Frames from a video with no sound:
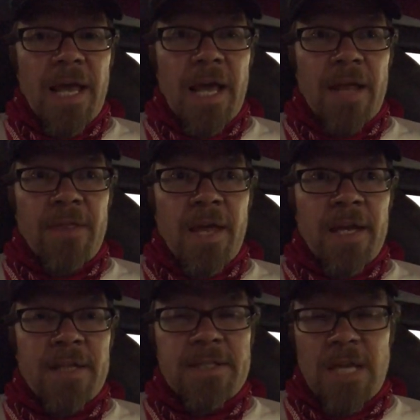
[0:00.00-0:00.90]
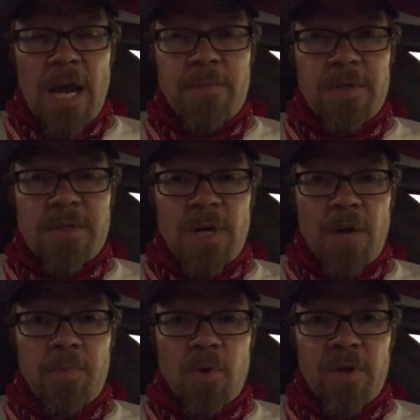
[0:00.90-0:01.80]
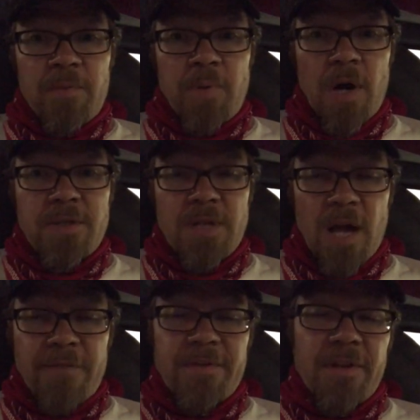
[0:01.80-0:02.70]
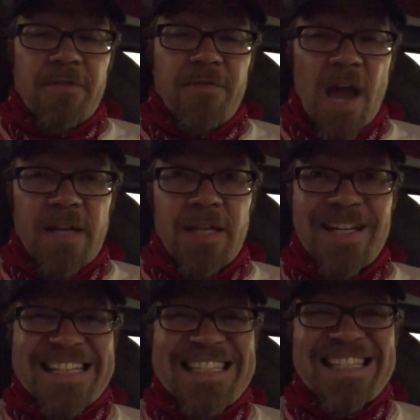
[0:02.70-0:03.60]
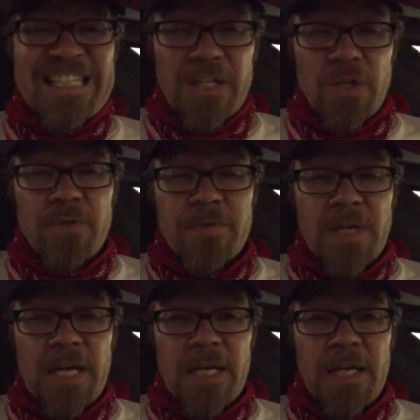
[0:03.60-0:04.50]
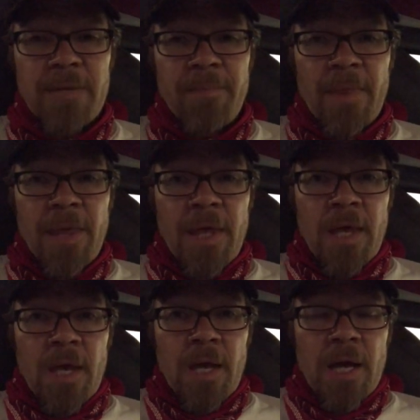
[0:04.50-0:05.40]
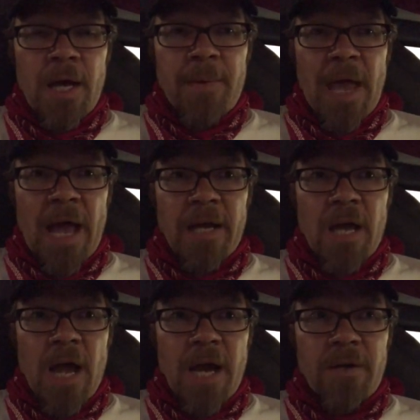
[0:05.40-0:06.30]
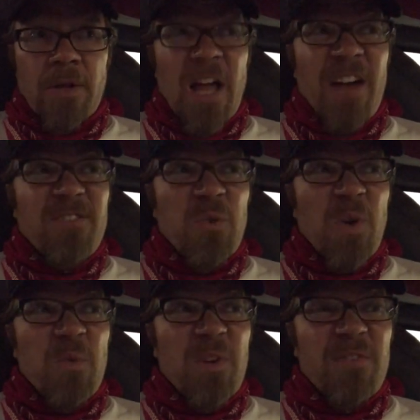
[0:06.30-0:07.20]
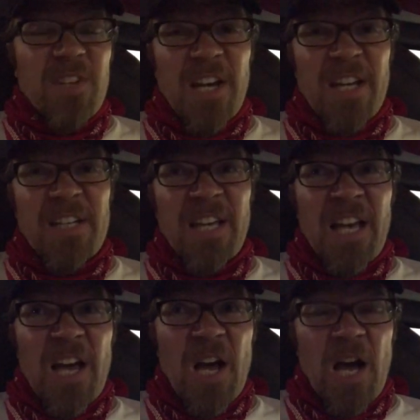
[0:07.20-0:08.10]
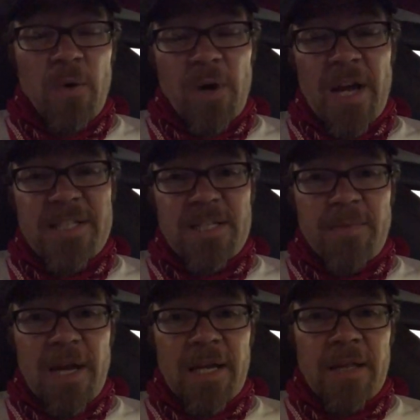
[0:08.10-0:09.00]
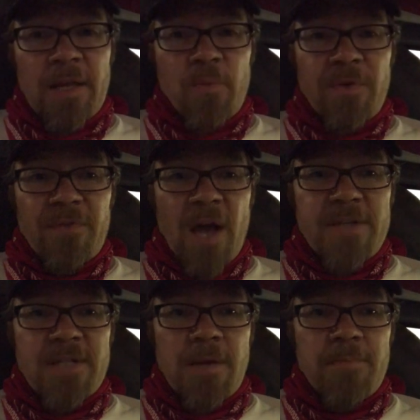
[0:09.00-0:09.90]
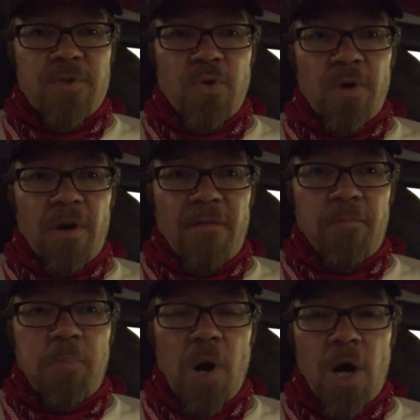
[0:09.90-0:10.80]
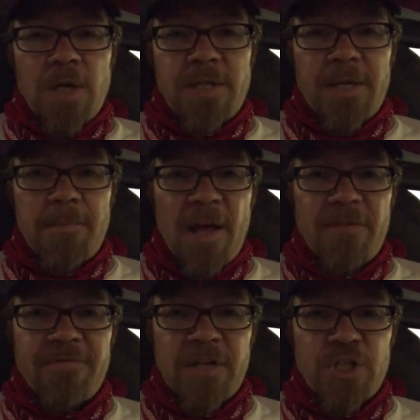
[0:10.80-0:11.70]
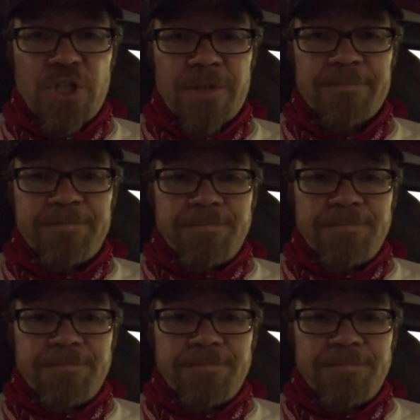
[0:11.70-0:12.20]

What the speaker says: and then it's time to start pulling parts off. Now, the fact that it's still overheating at idle after what we've done, we're estimating that we've got some sort of part malfunction.